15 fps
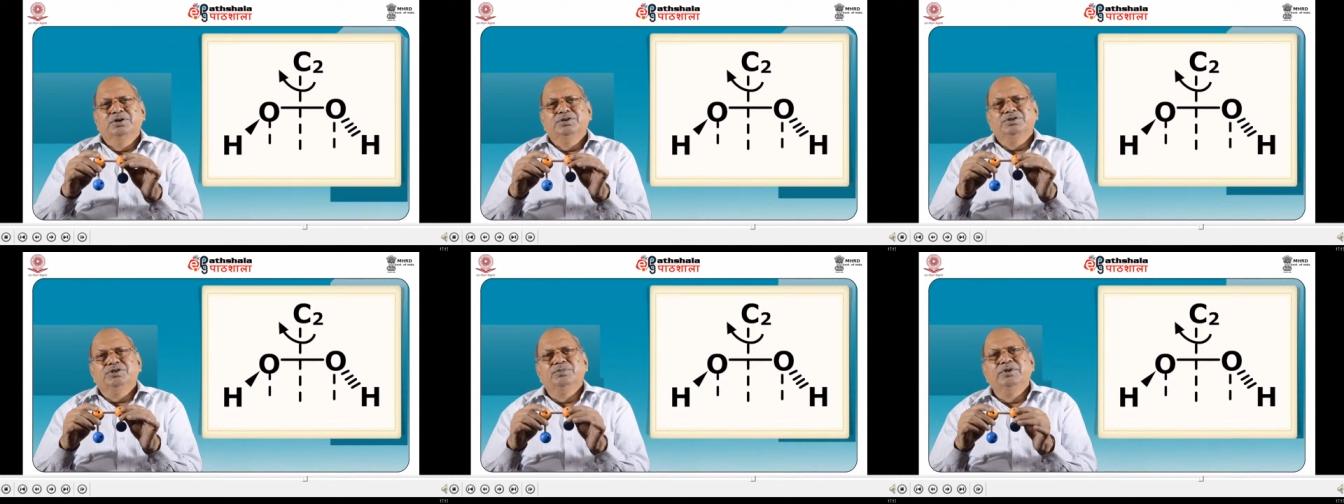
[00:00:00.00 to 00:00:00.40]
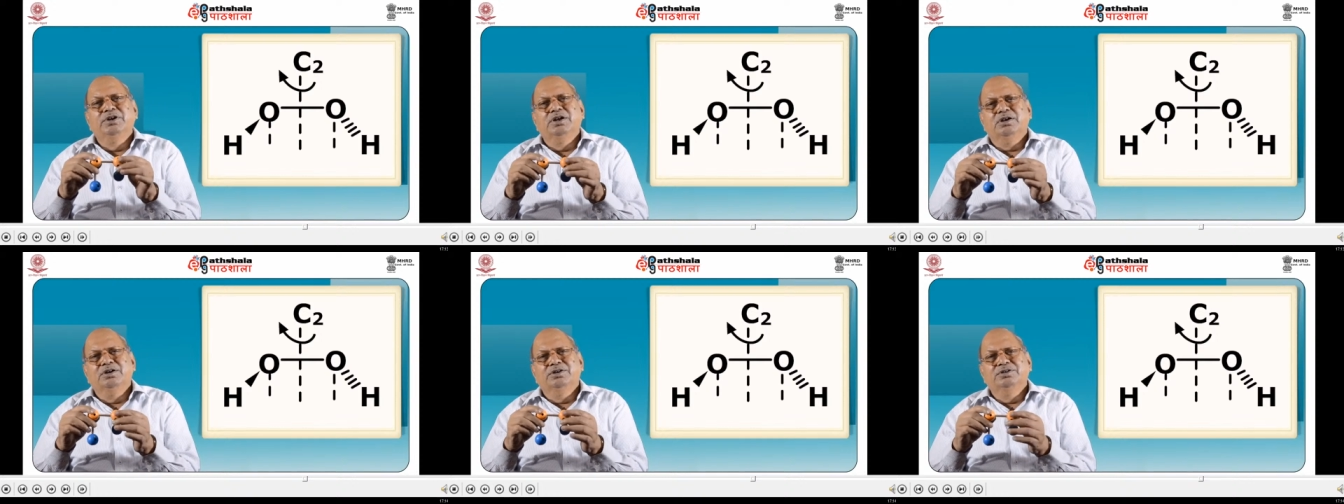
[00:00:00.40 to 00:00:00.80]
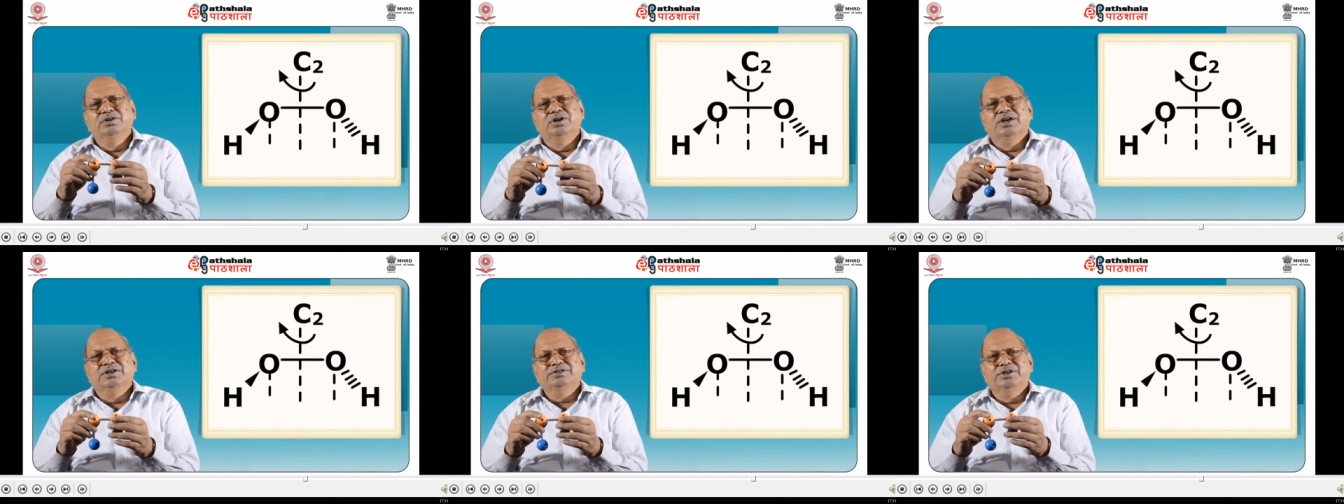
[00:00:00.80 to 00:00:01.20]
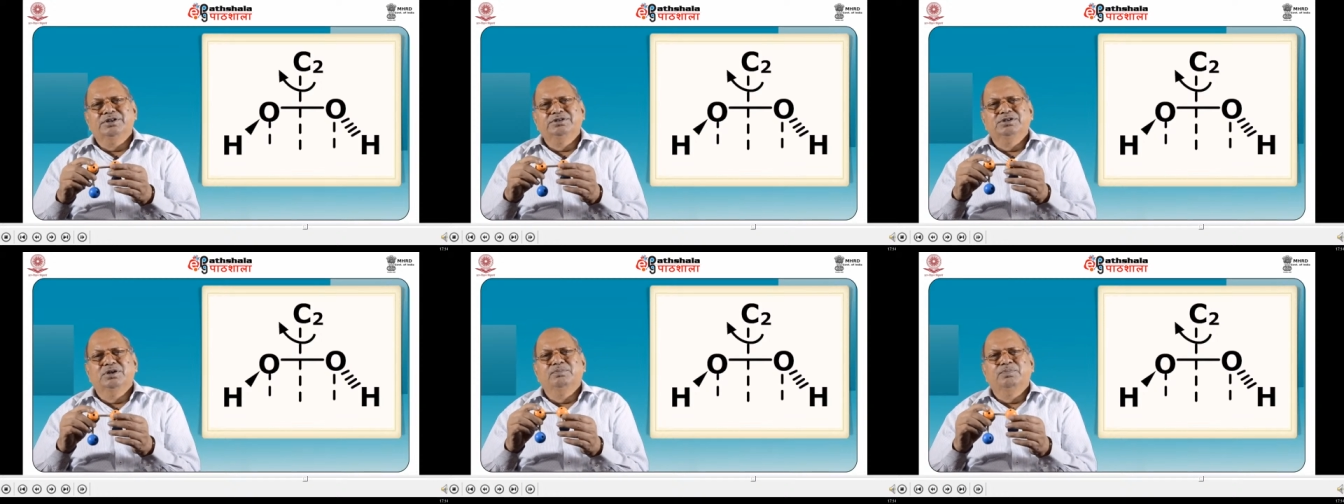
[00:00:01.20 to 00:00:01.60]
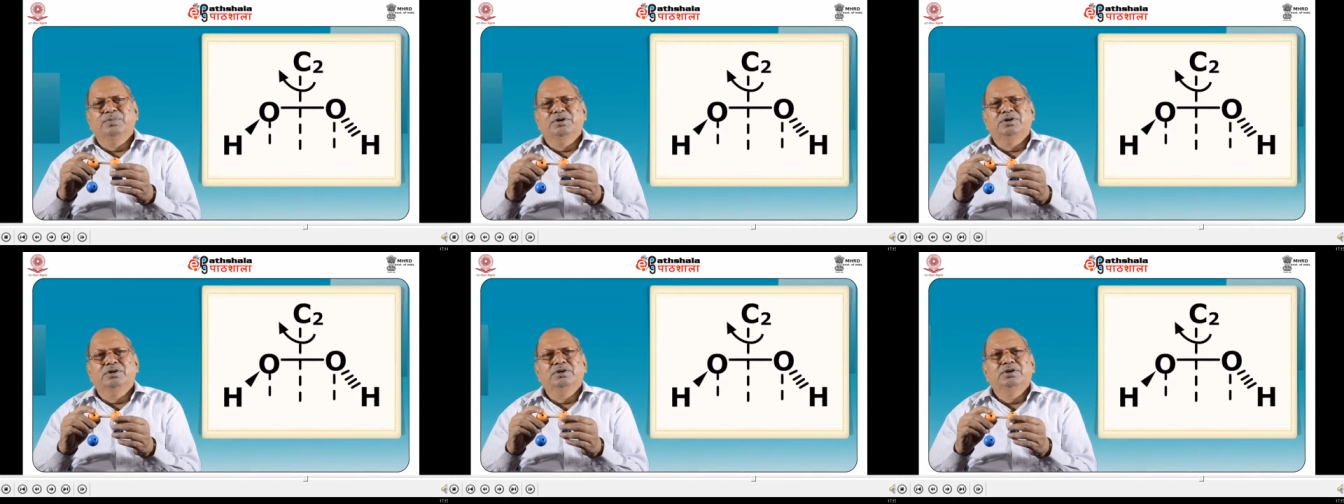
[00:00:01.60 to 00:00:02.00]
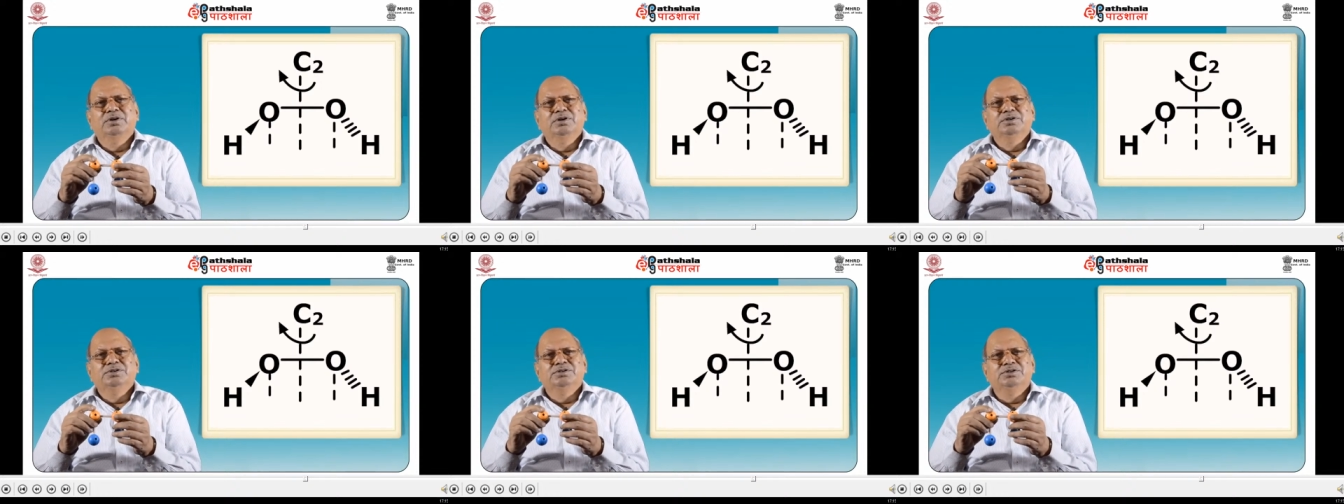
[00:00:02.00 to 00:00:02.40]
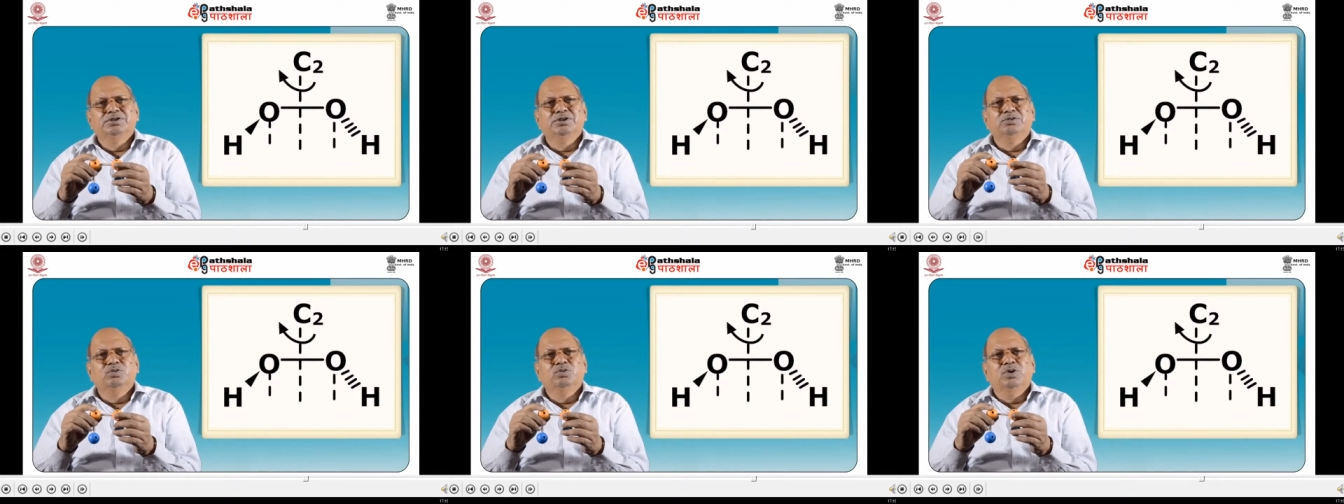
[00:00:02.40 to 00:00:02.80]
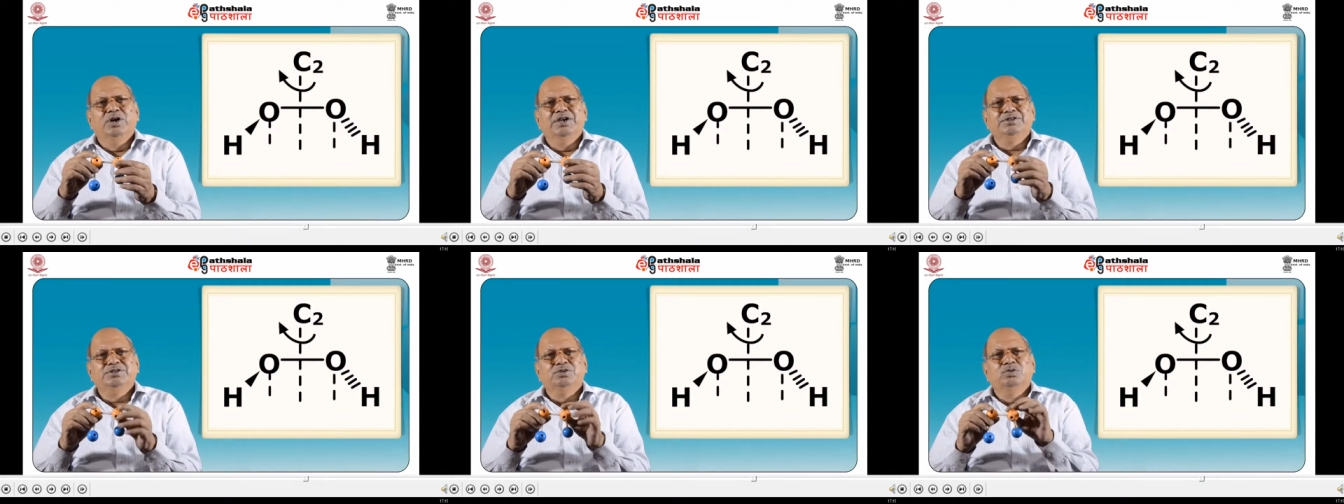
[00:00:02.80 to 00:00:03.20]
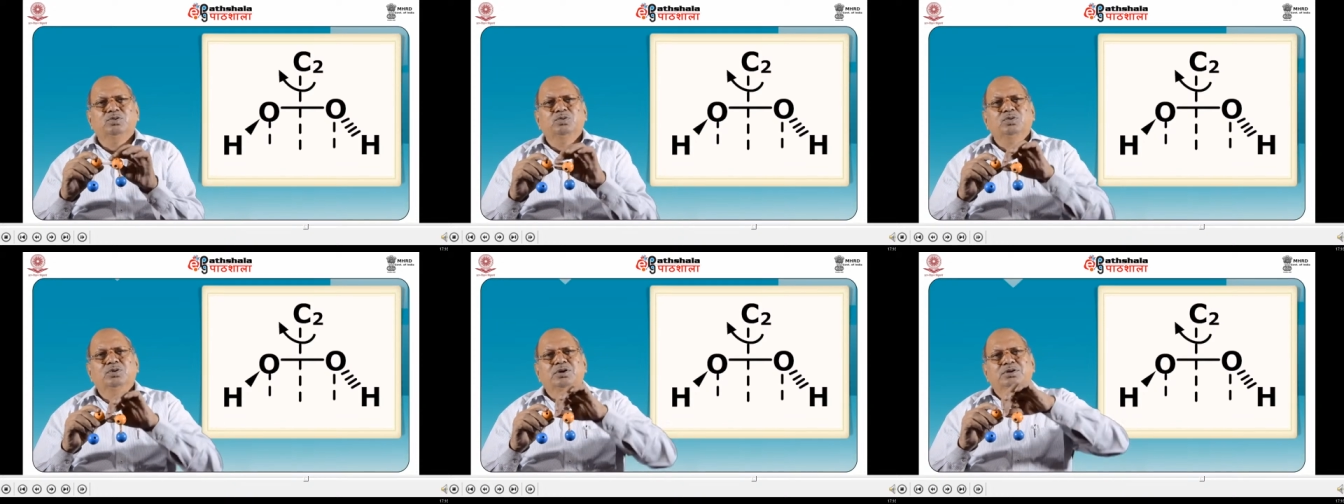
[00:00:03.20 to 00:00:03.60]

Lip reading: Similarly, the last example C2S2,